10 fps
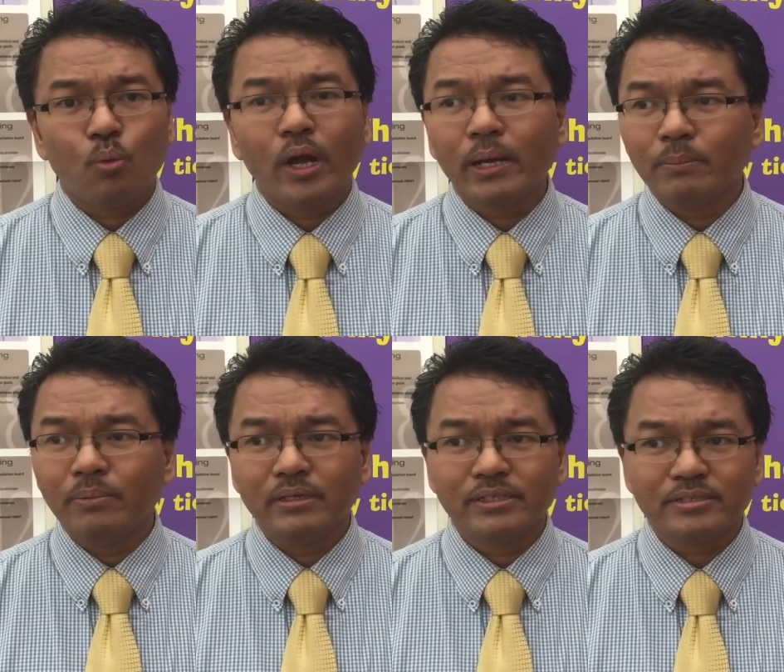web,
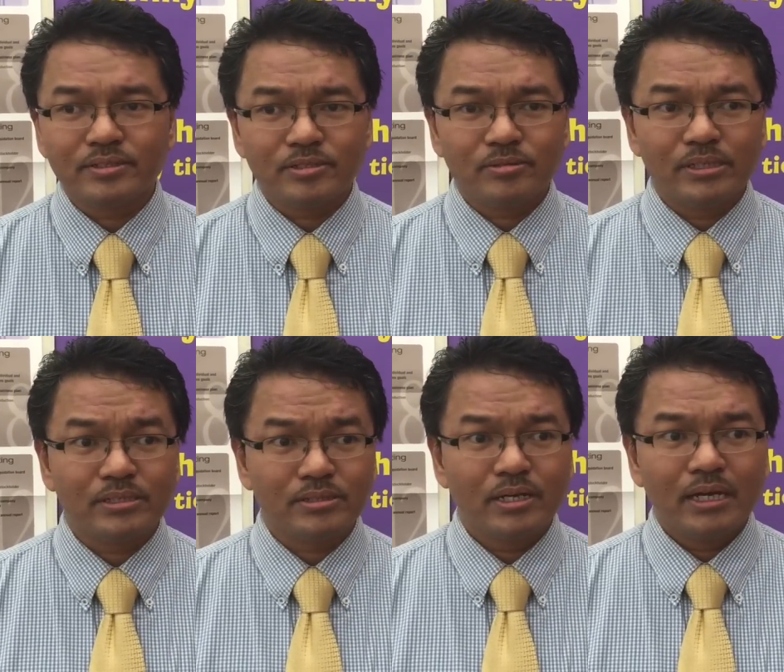this
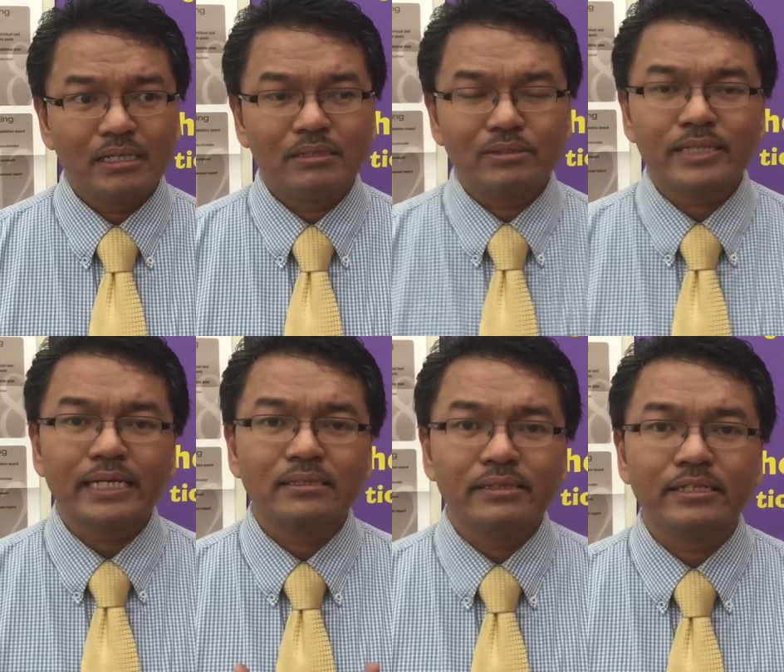this
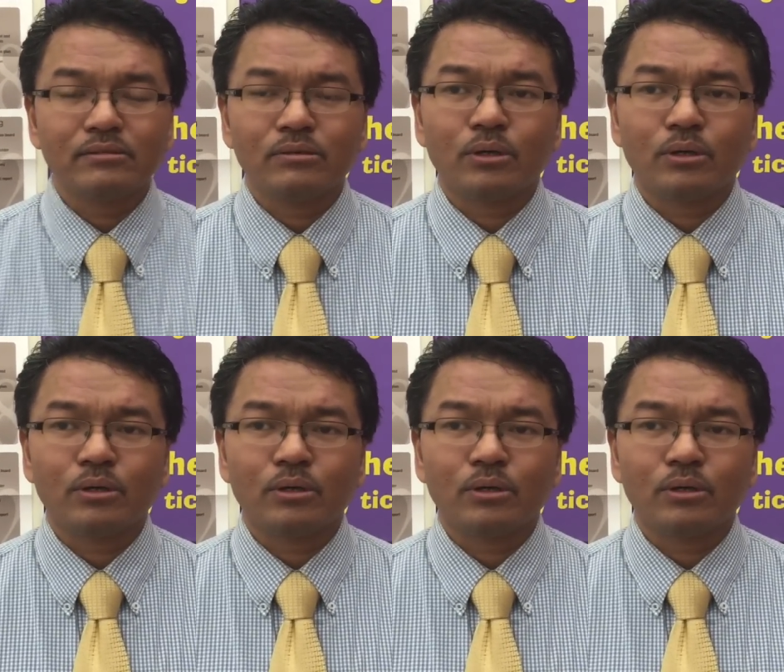tight-knit